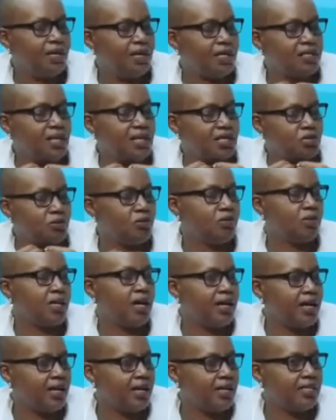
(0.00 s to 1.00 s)
party has a national
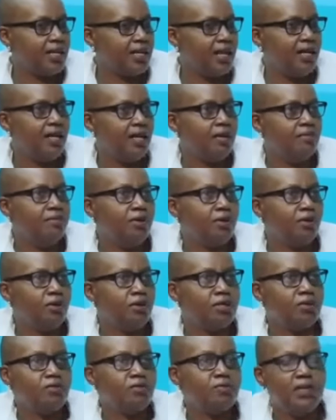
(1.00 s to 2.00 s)
character,
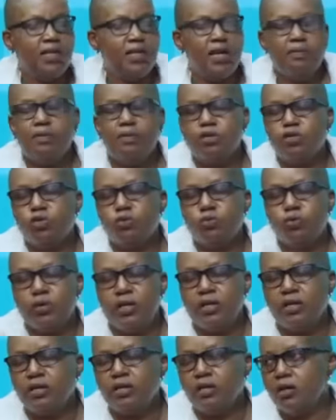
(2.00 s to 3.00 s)
because we've been able to
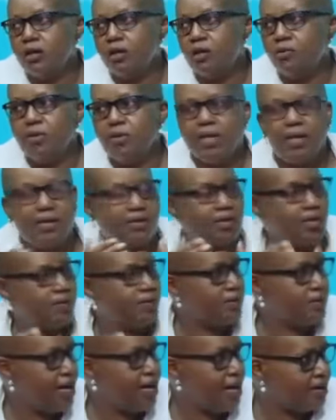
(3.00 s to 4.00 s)
win without a
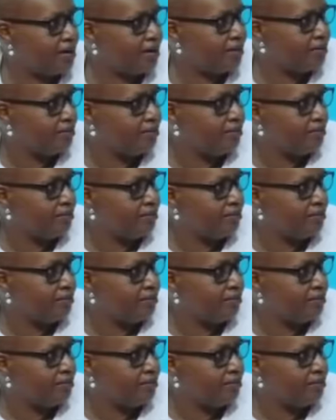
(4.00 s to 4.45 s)
rerun.